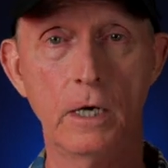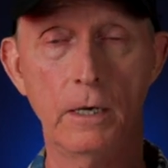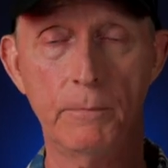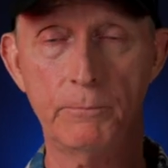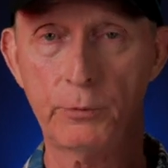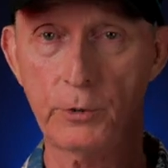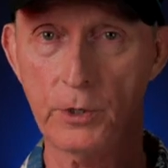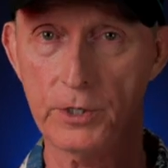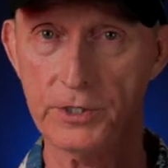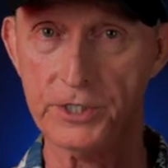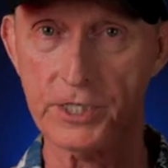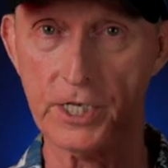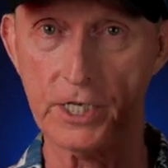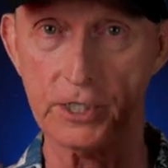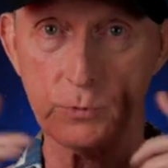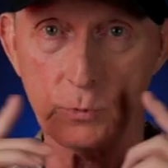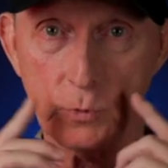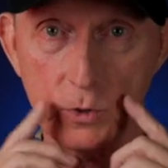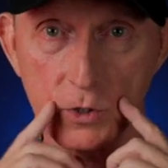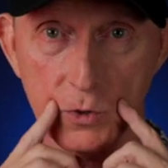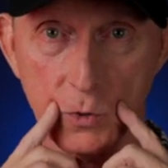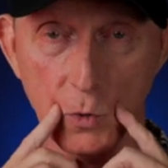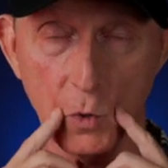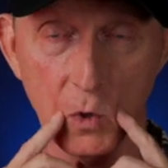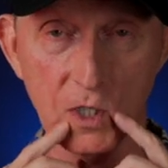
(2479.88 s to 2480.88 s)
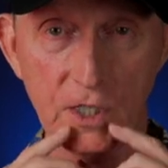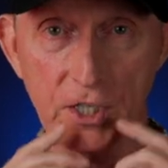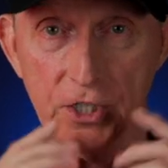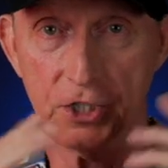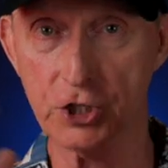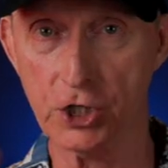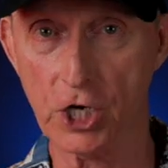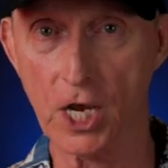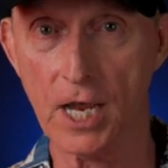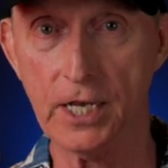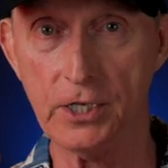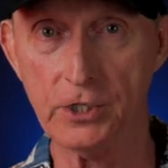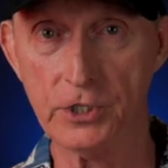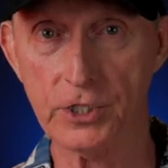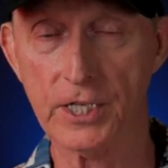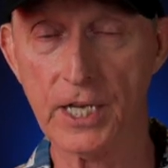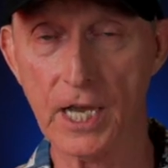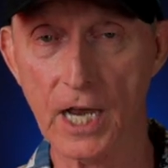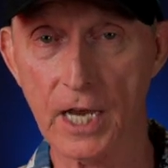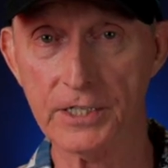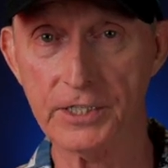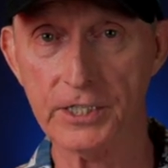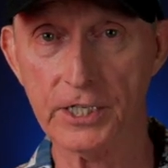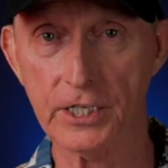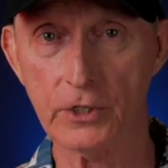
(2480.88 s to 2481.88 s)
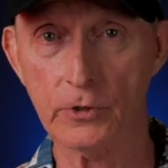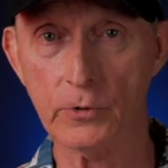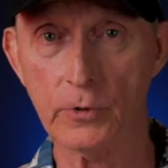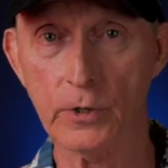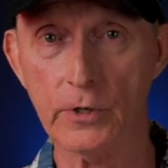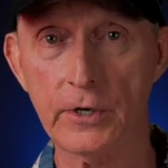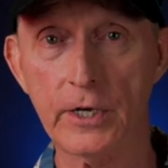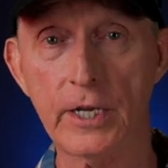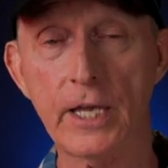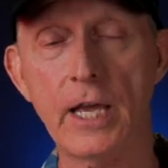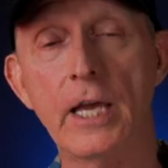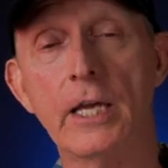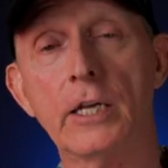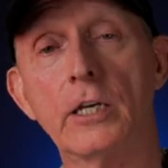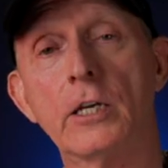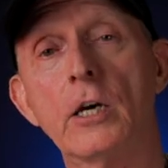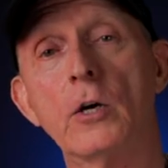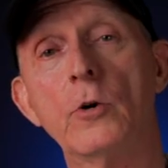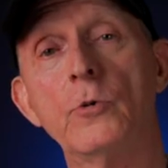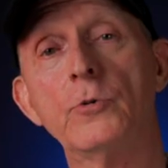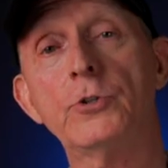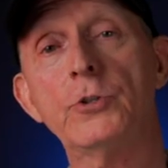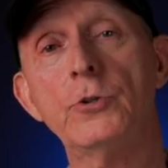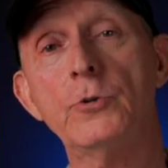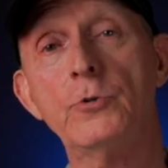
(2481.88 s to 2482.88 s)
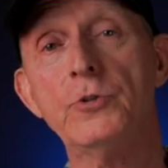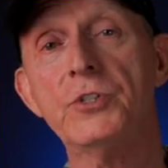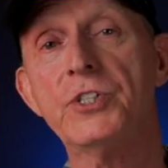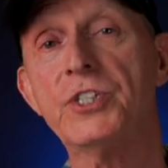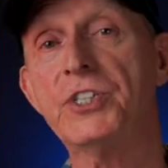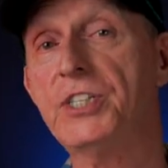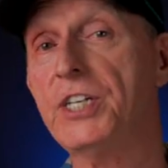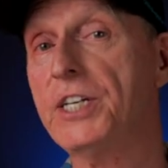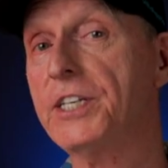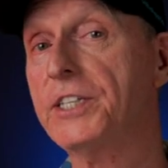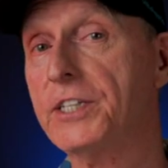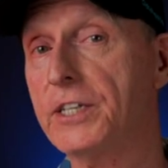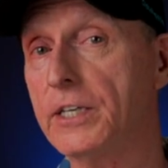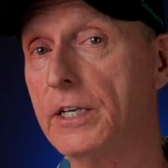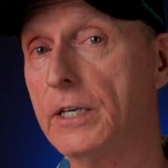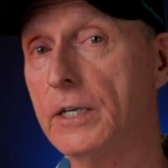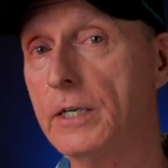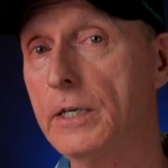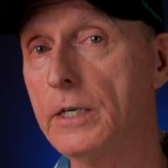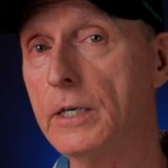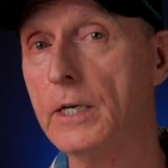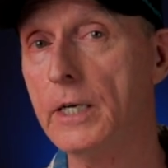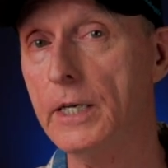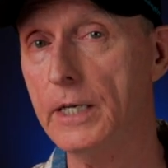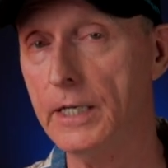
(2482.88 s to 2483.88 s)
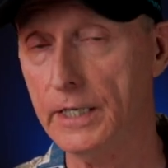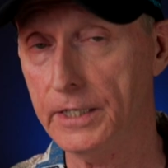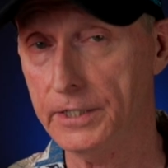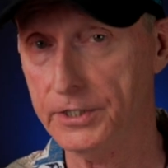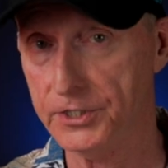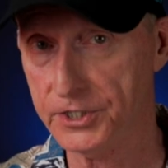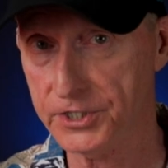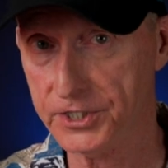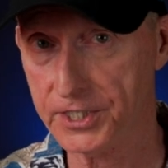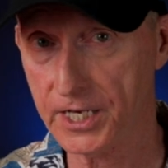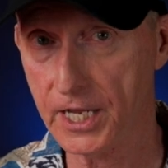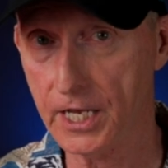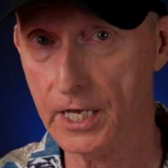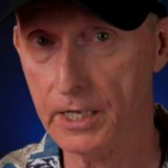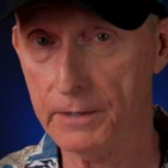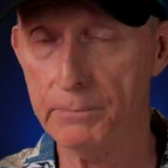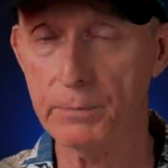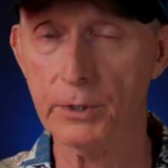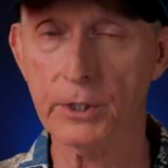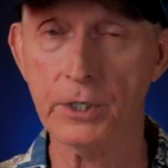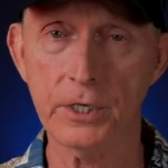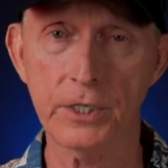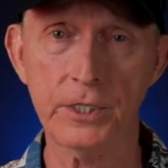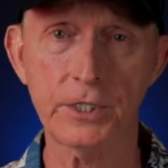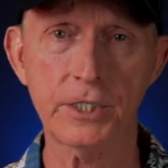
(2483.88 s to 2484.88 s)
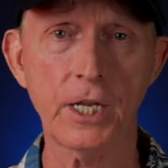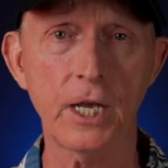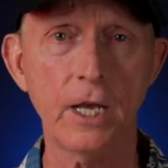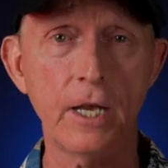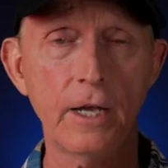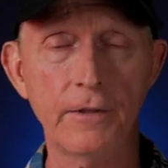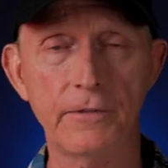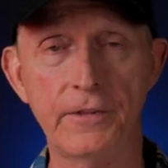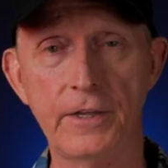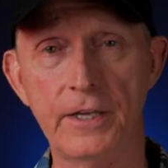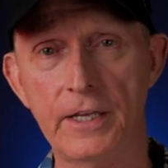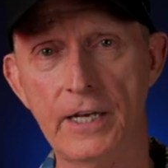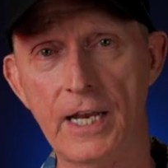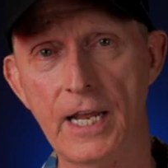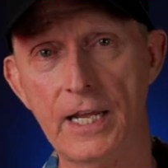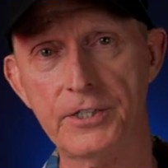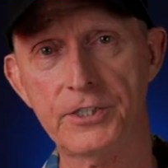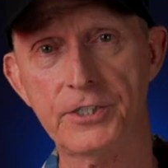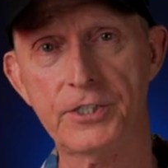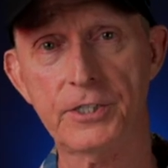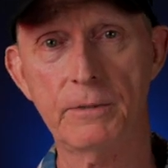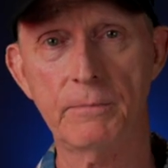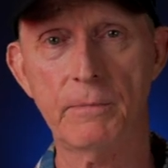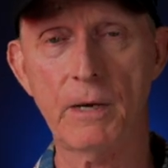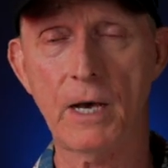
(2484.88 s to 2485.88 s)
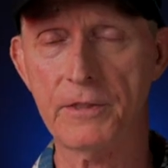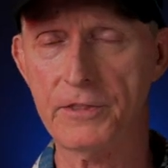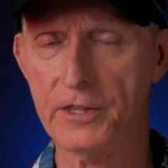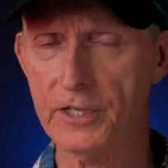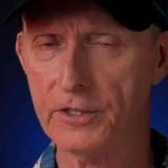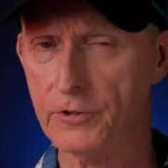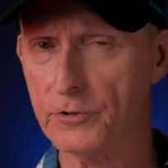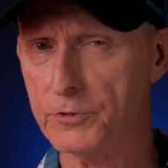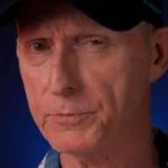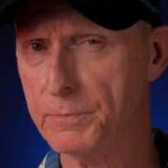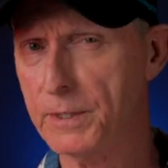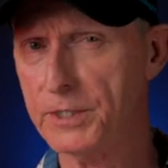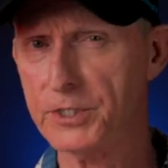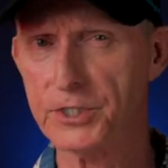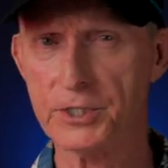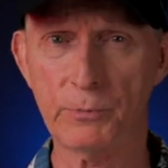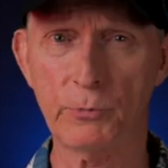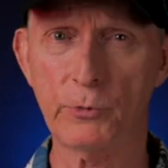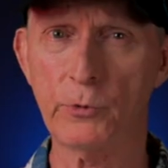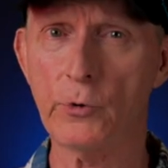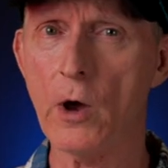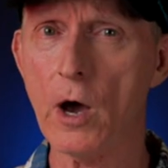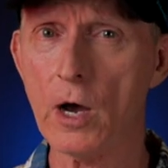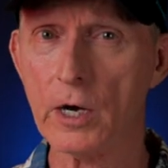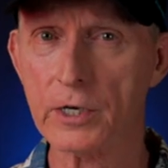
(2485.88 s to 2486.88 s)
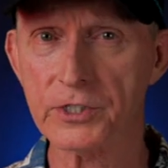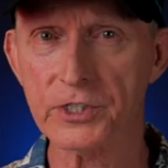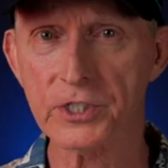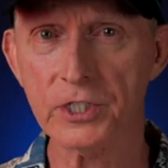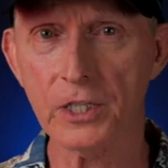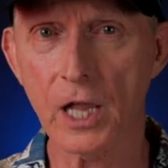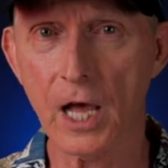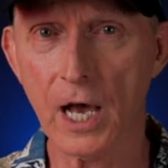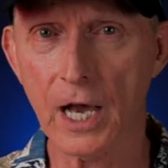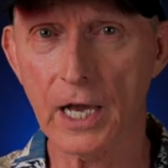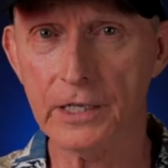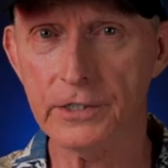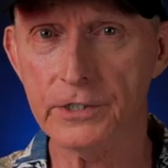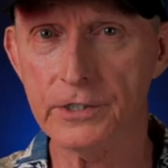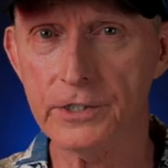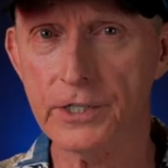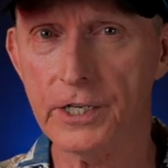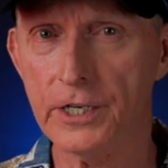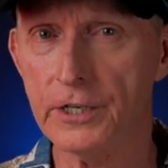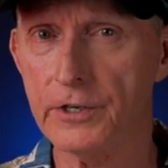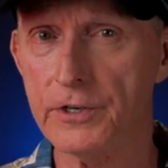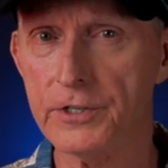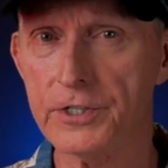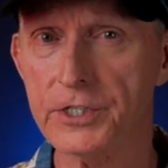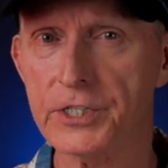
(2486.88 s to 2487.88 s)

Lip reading: Princess was going to change the itinerary and go to Sitka instead, because they had had some, I think there'd been some rock slides there in